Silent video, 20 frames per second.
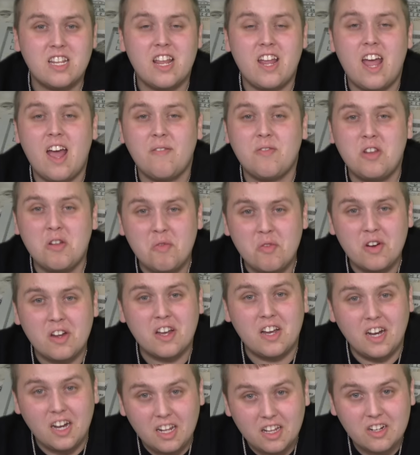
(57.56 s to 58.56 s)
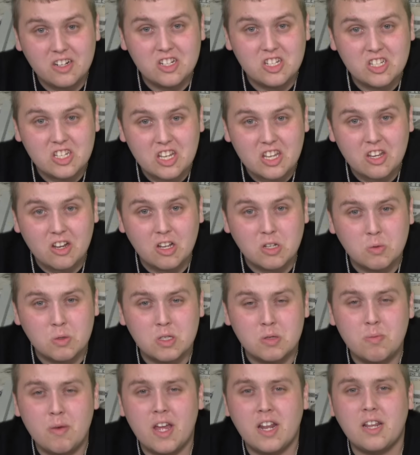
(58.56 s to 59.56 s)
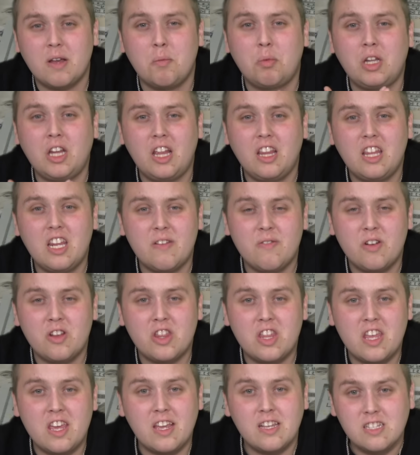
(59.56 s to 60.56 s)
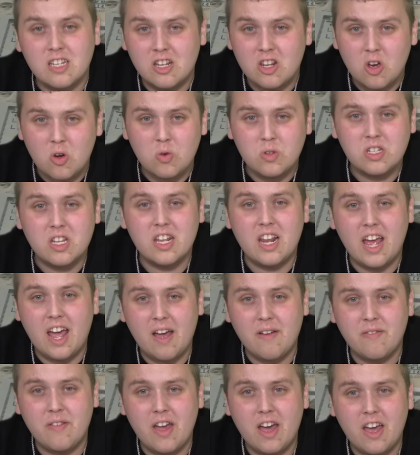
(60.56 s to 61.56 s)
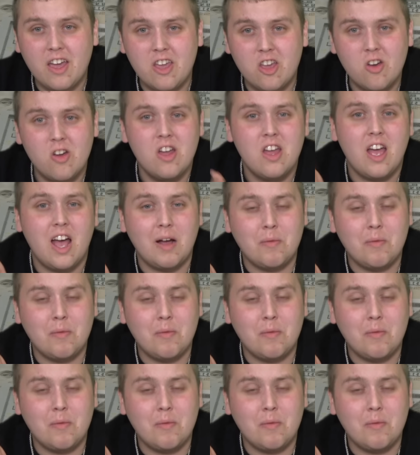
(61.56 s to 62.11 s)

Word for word: they have different colored seals, which meant completely different things, and those could have value.